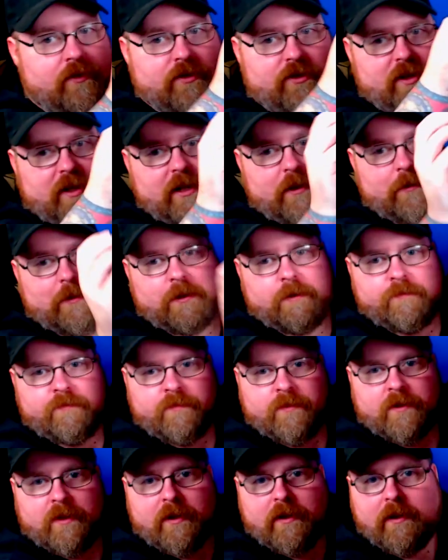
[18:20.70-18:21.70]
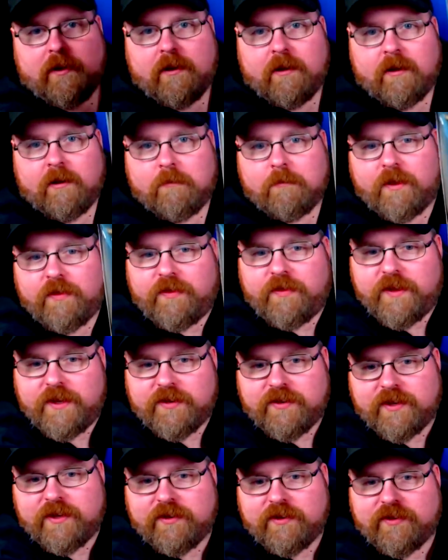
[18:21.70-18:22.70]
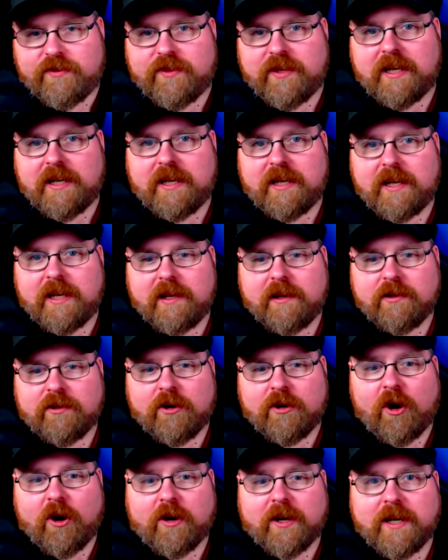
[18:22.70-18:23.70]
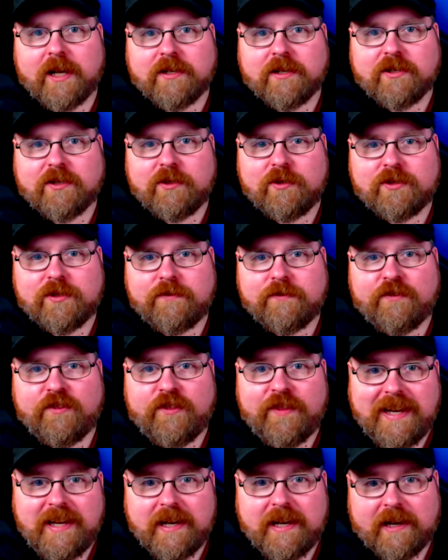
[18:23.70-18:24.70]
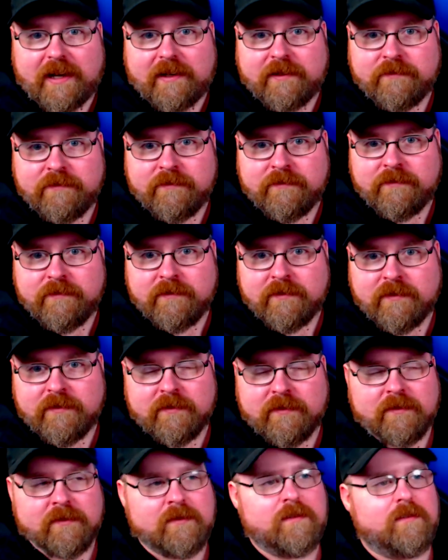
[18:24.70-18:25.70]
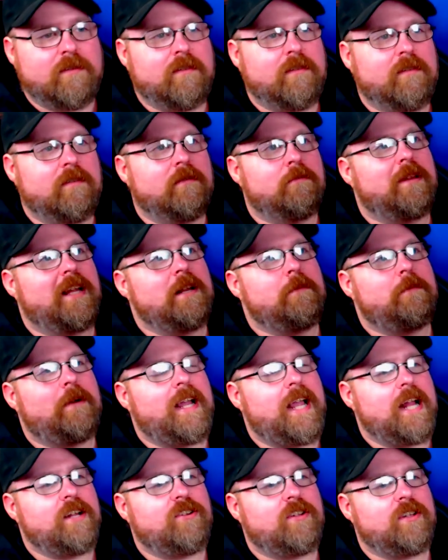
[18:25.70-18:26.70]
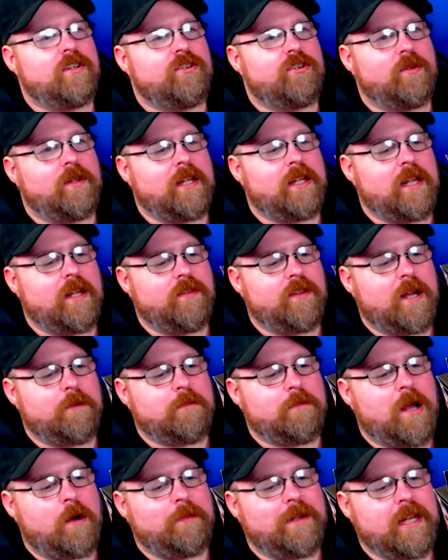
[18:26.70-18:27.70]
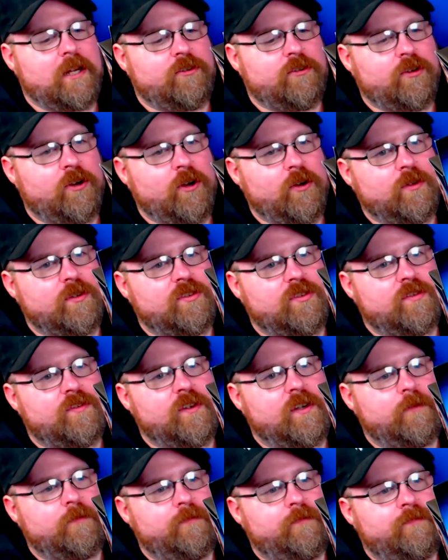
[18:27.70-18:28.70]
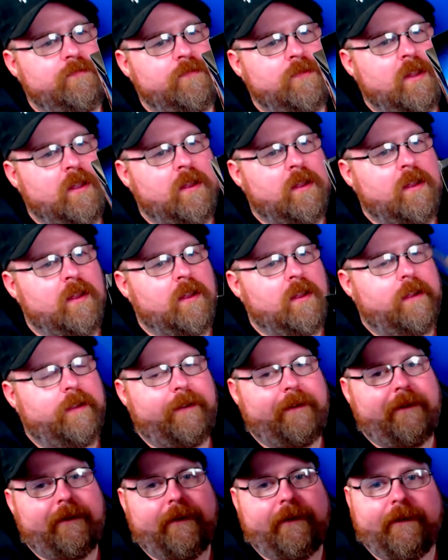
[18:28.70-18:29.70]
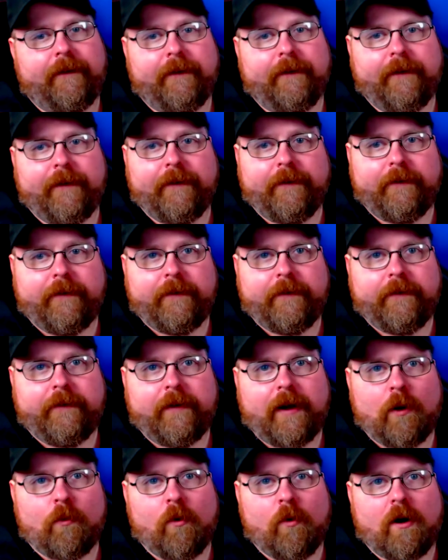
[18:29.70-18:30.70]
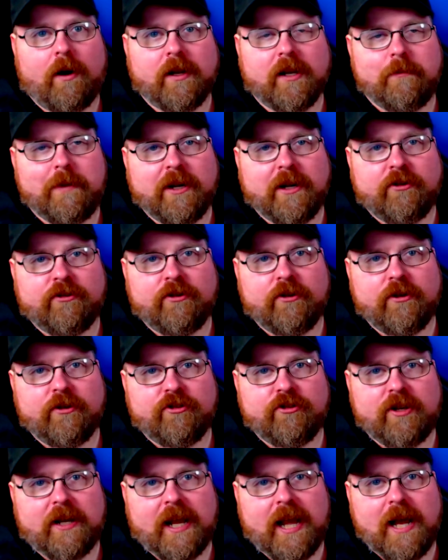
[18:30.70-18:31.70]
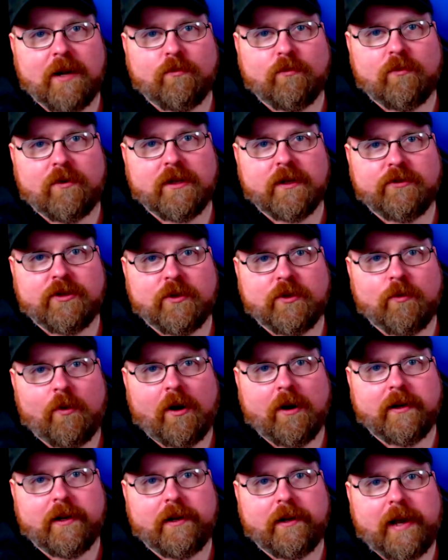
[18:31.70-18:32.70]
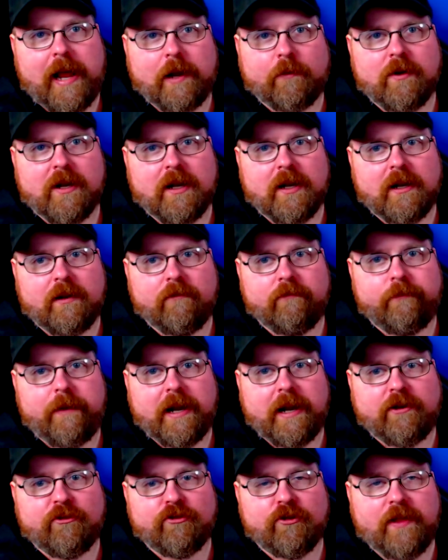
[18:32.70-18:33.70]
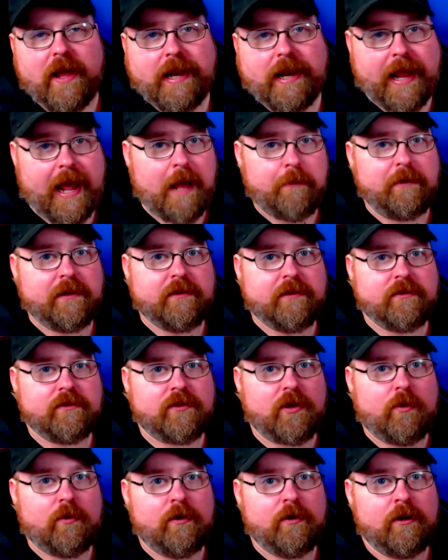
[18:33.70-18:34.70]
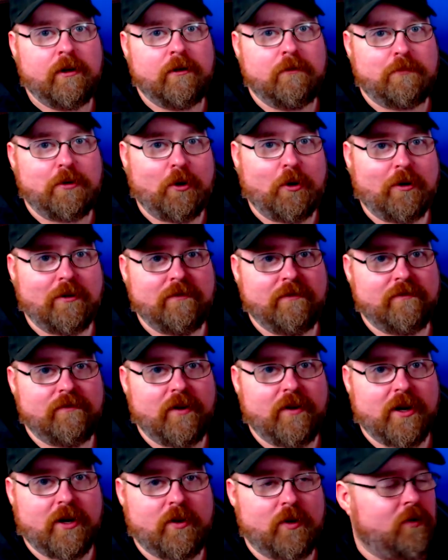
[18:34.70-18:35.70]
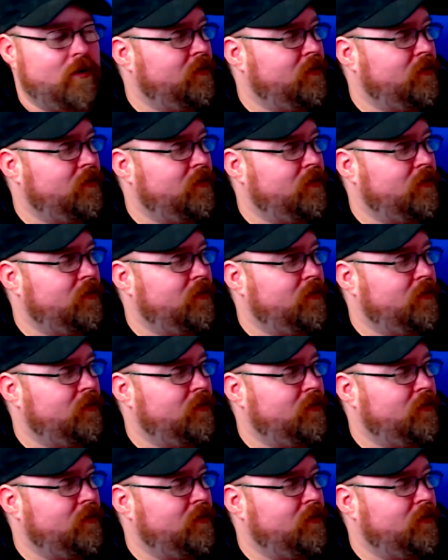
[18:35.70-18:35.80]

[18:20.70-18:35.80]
she can hear me. But this is the Target exclusive Athena, played by Angelina Jolie in the upcoming Eternals film. And I wanted to make sure she had one if she wanted it, and we made sure that happened. So, Bjorn, very cool.